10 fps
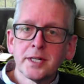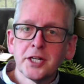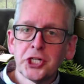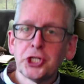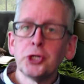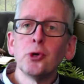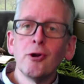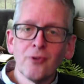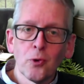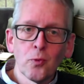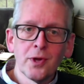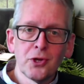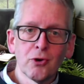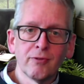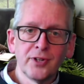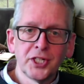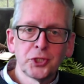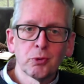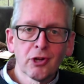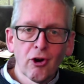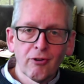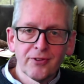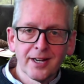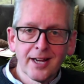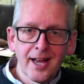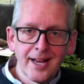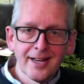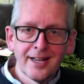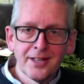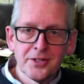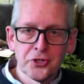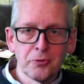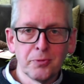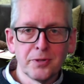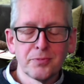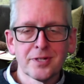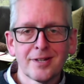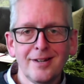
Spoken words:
to chew over with your virtual coffee and cake in the Zoom rooms